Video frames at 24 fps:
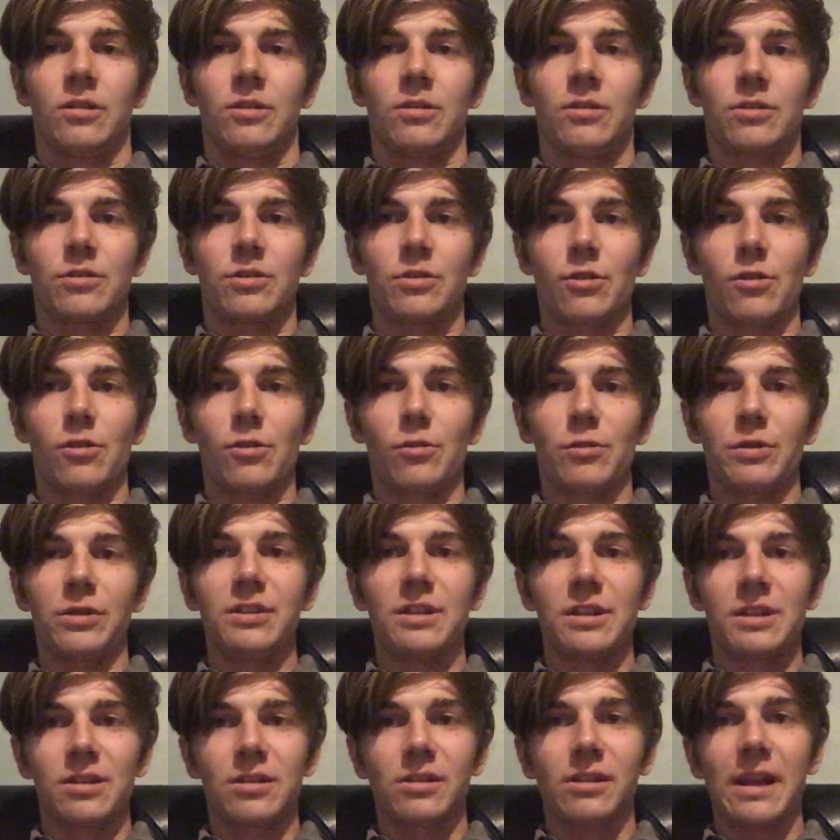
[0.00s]
So in
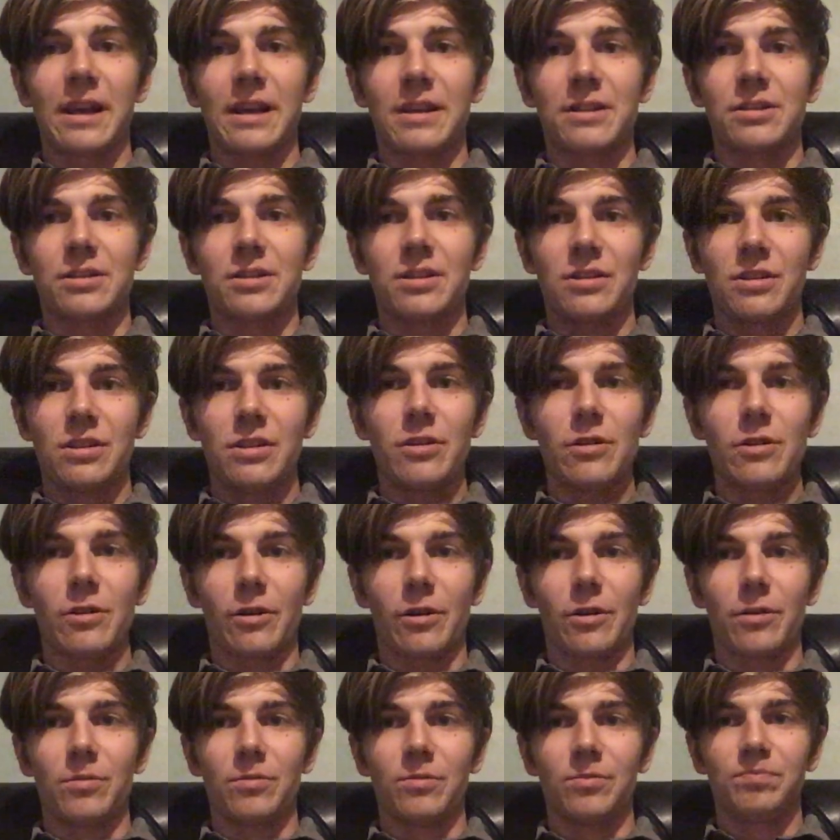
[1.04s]
this last
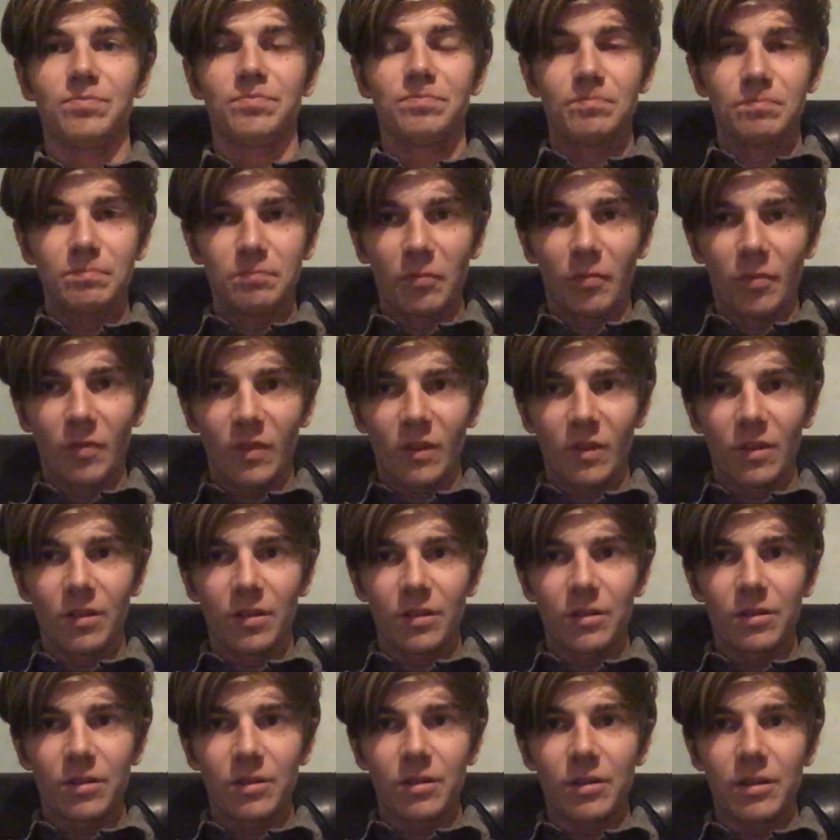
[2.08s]
year,
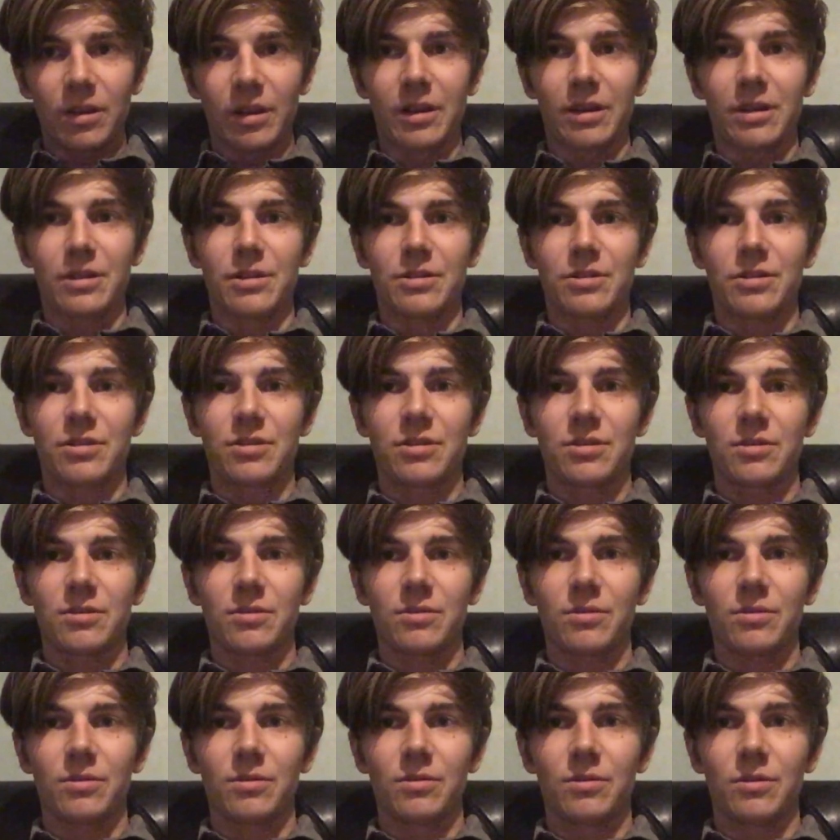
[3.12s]
as
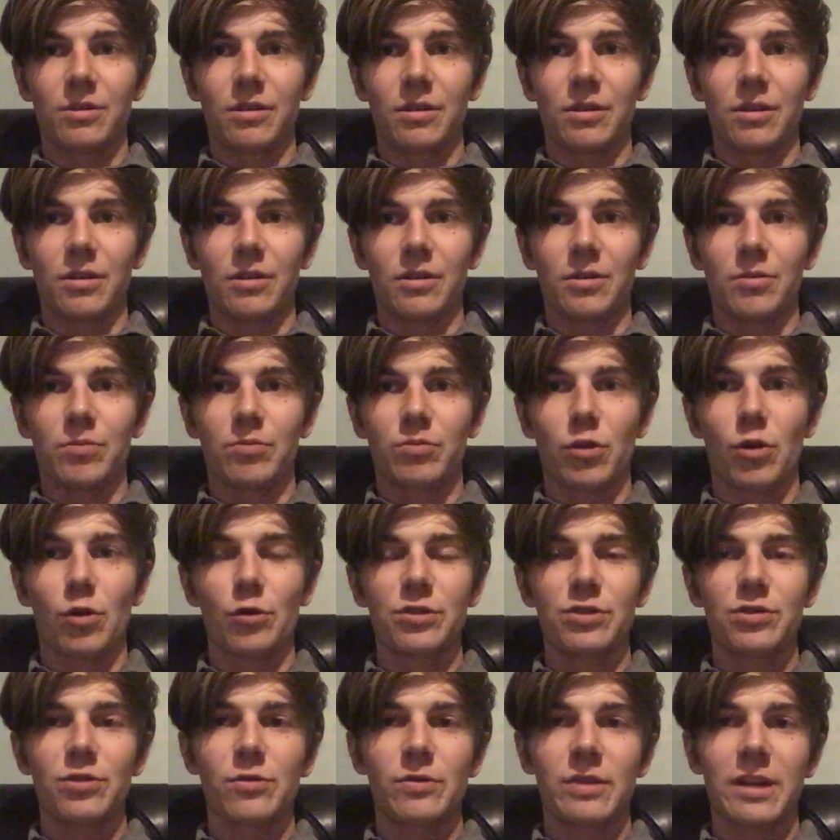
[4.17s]
the
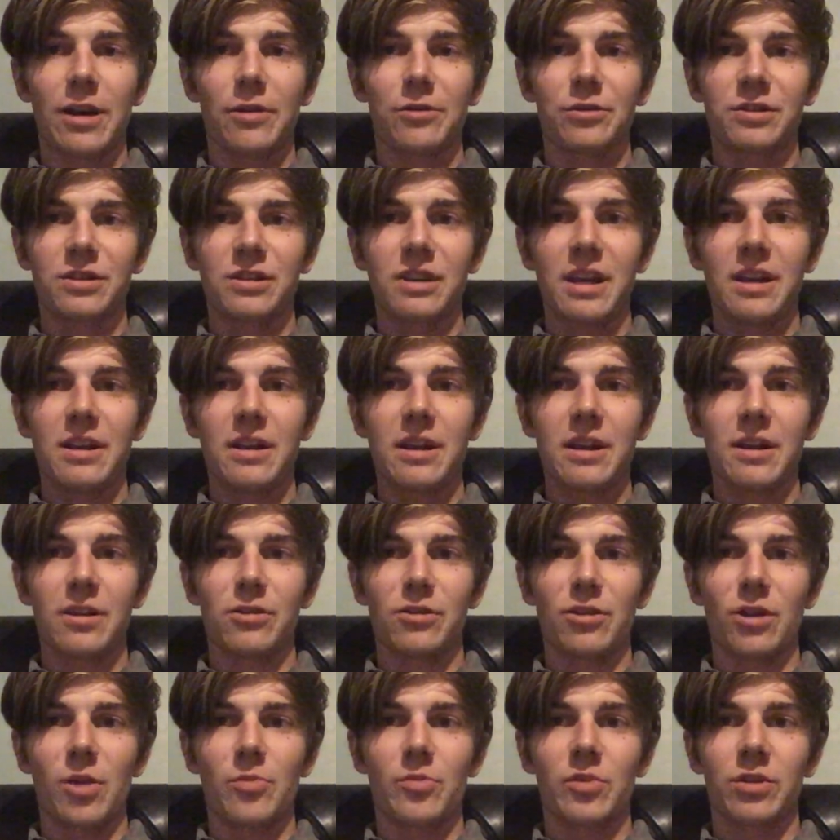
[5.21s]
post-2008
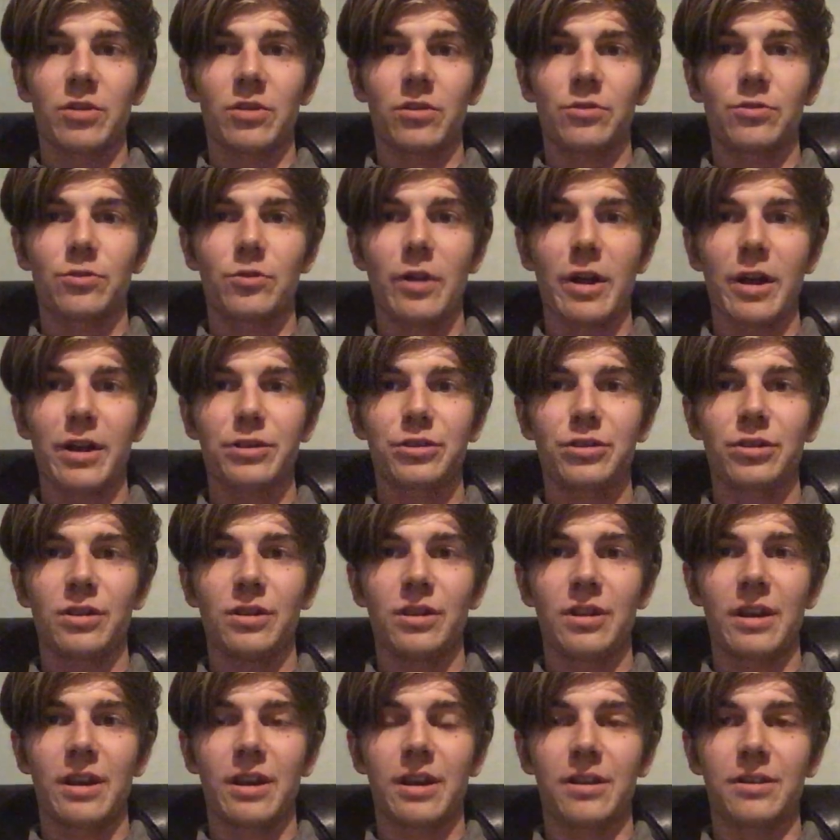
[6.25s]
economic
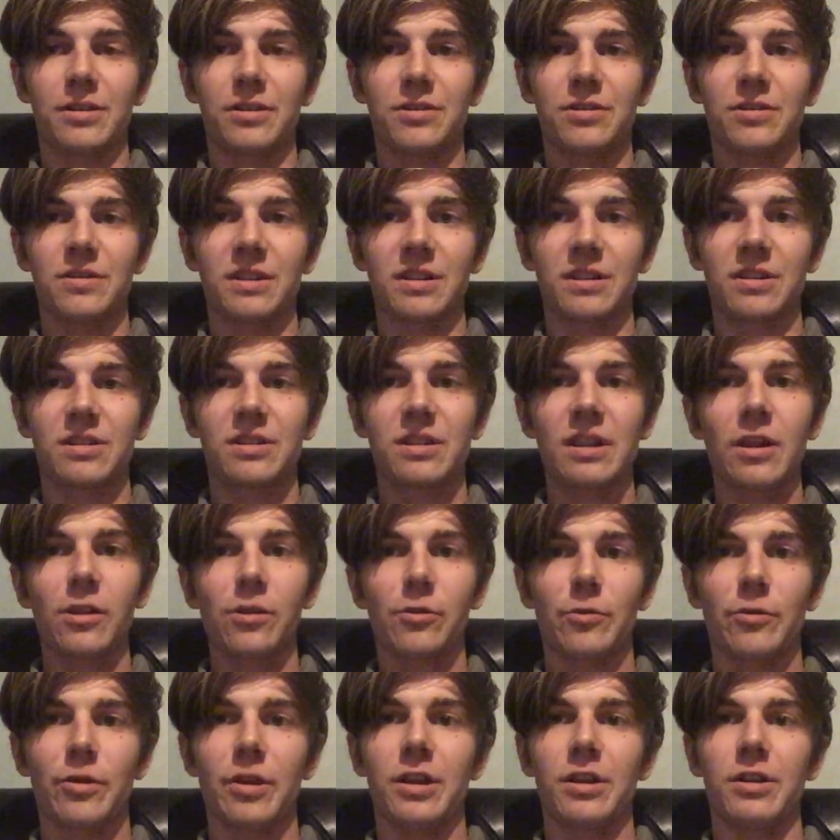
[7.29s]
contraction has
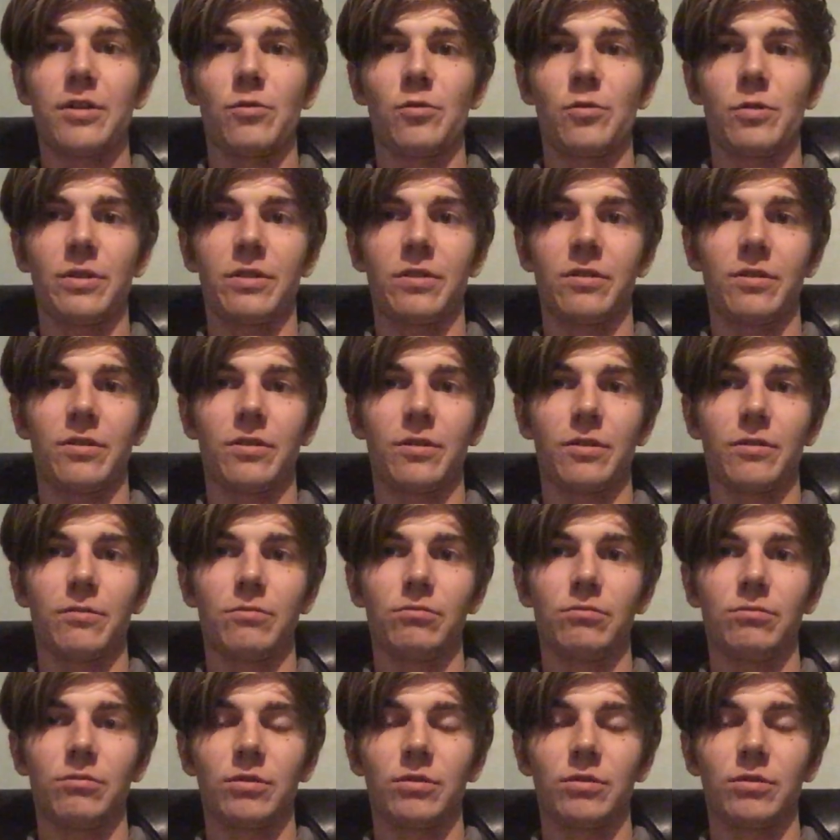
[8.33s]
accelerated with the